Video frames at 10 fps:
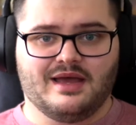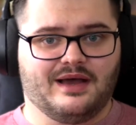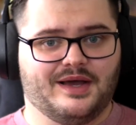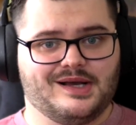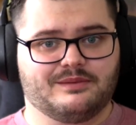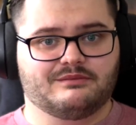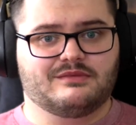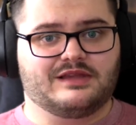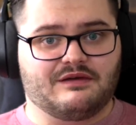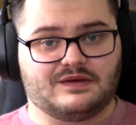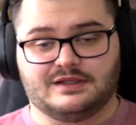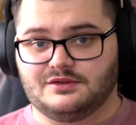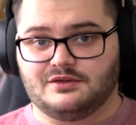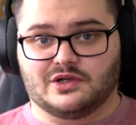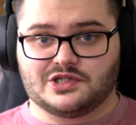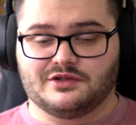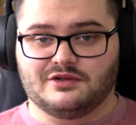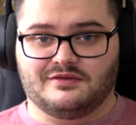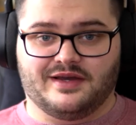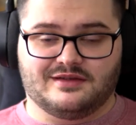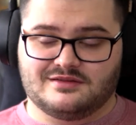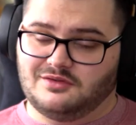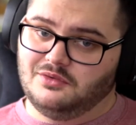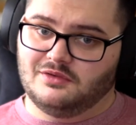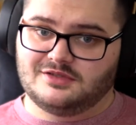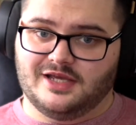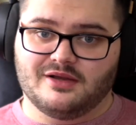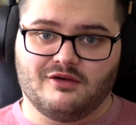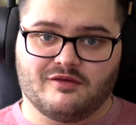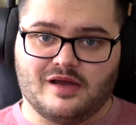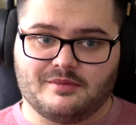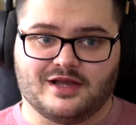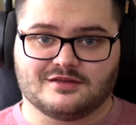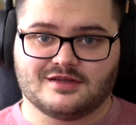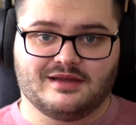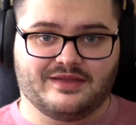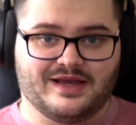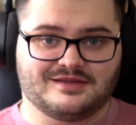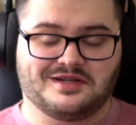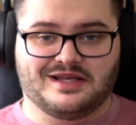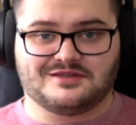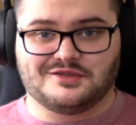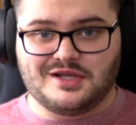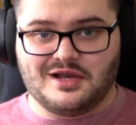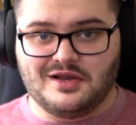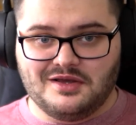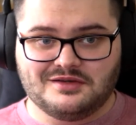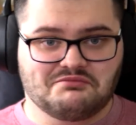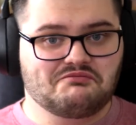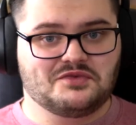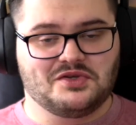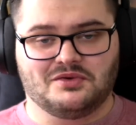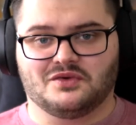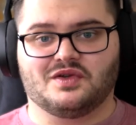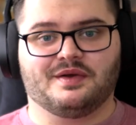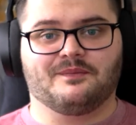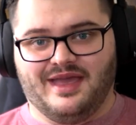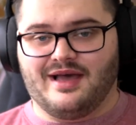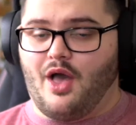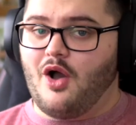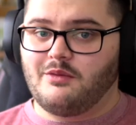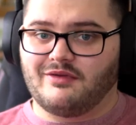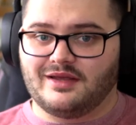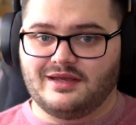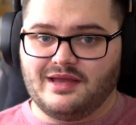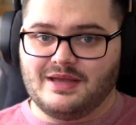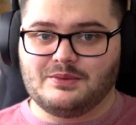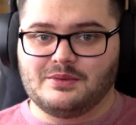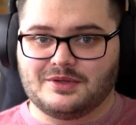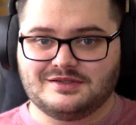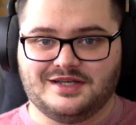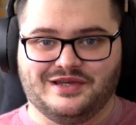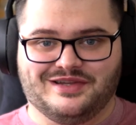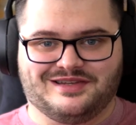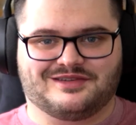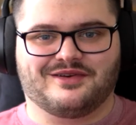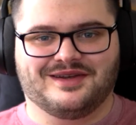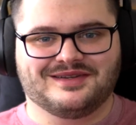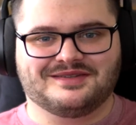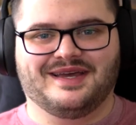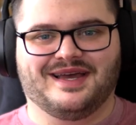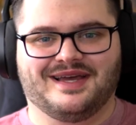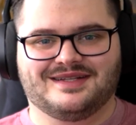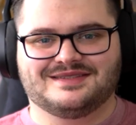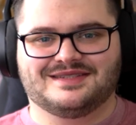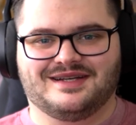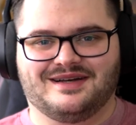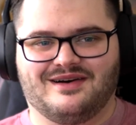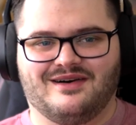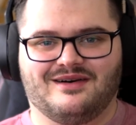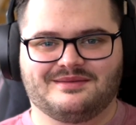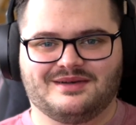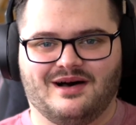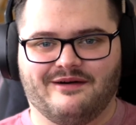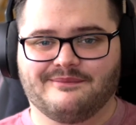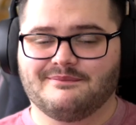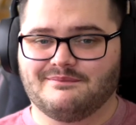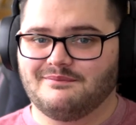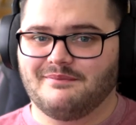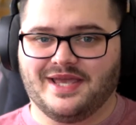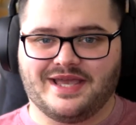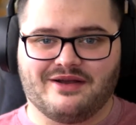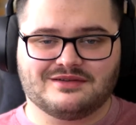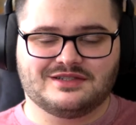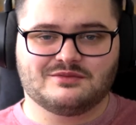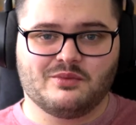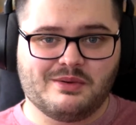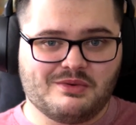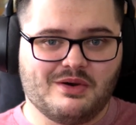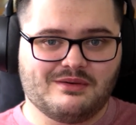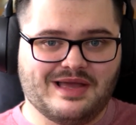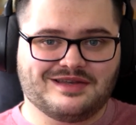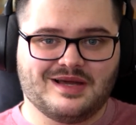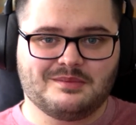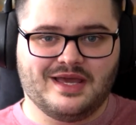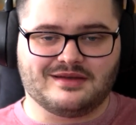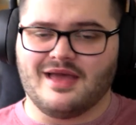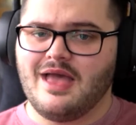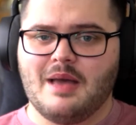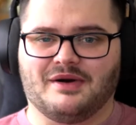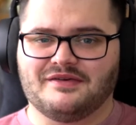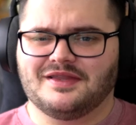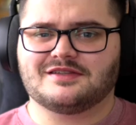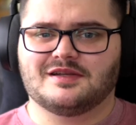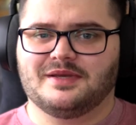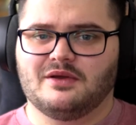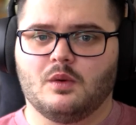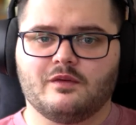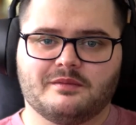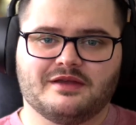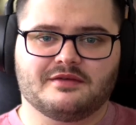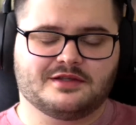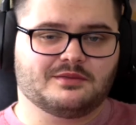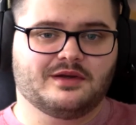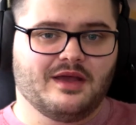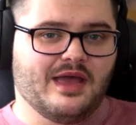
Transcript: Definitely do not show your face. Do not take off that mask. That is a lesson learned. Do not do it. Yeah, hopefully we'll continue this trend and our main characters will not end up dead. But I think that's going to be all for me for this one.